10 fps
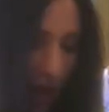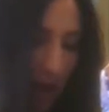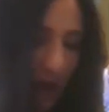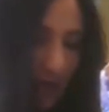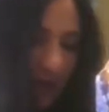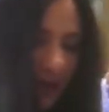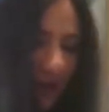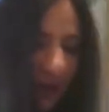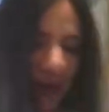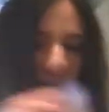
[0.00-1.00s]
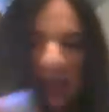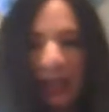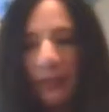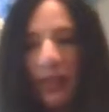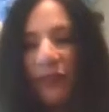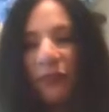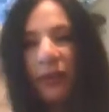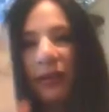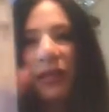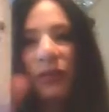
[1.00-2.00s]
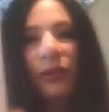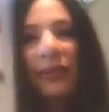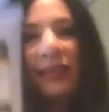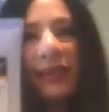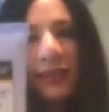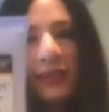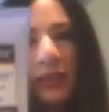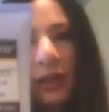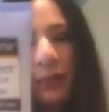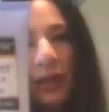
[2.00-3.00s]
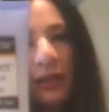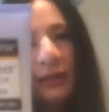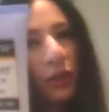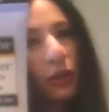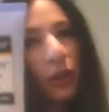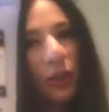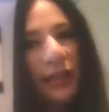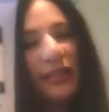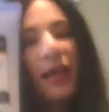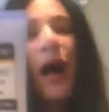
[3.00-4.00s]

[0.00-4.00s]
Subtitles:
I carry SPF 100 sunscreen because your girl is